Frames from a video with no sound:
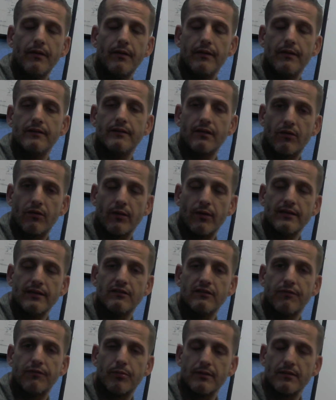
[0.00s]
of these
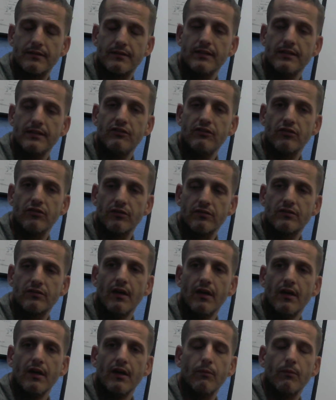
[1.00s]
aggressive procedures
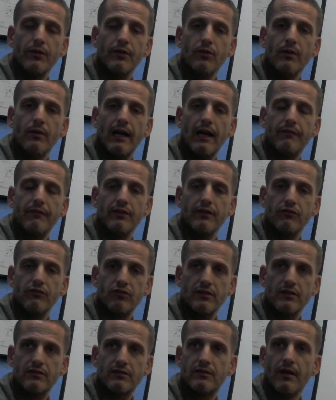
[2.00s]
when you haven't
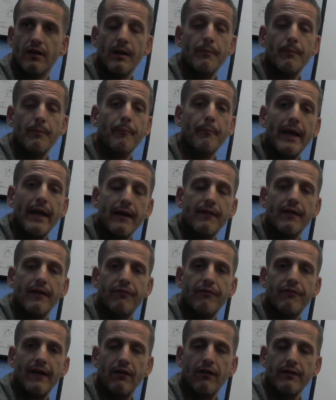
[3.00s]
just made the
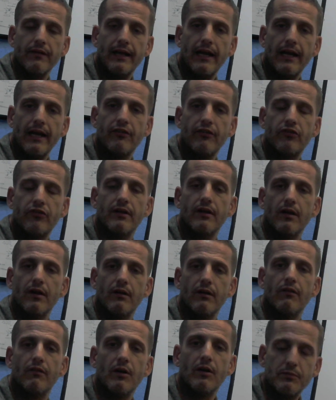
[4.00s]
foundation
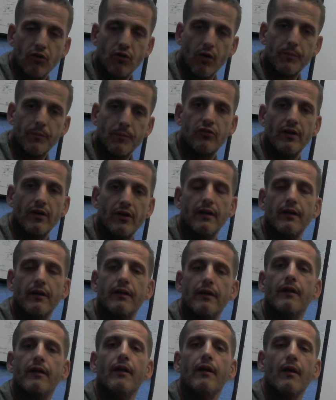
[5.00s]
of
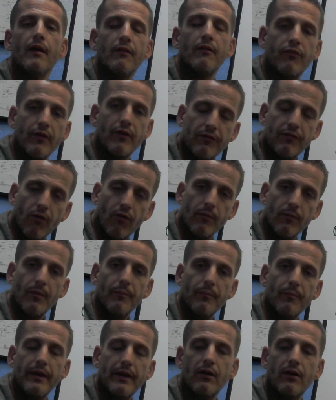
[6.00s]
absorption, free-form
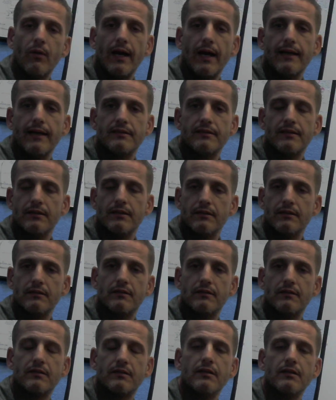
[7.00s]
amino
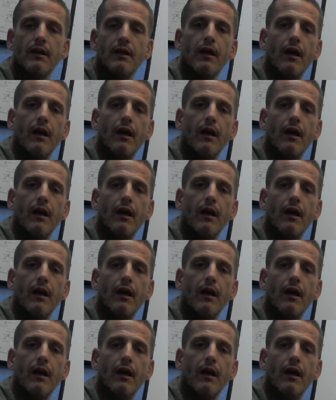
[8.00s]
acids,